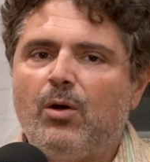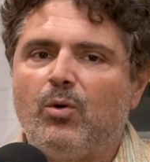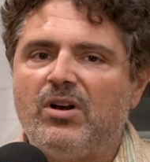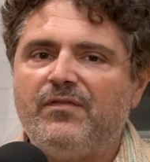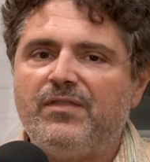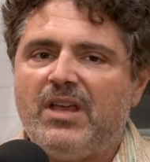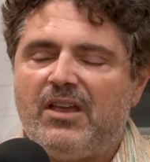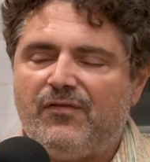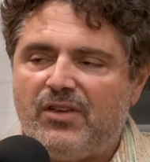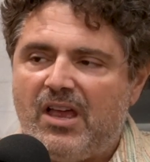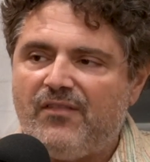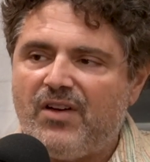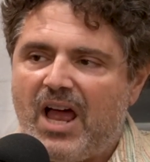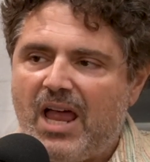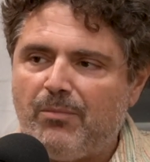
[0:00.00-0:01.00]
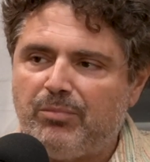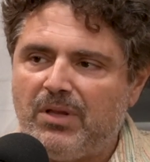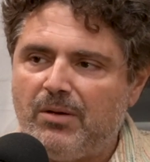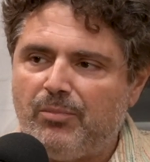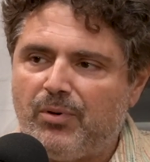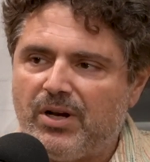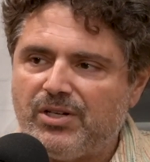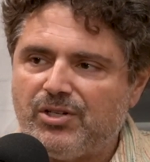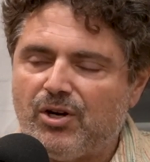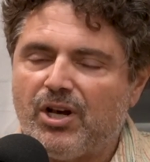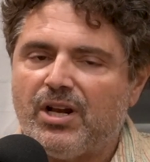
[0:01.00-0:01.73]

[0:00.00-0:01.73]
what if you have high blood pressure?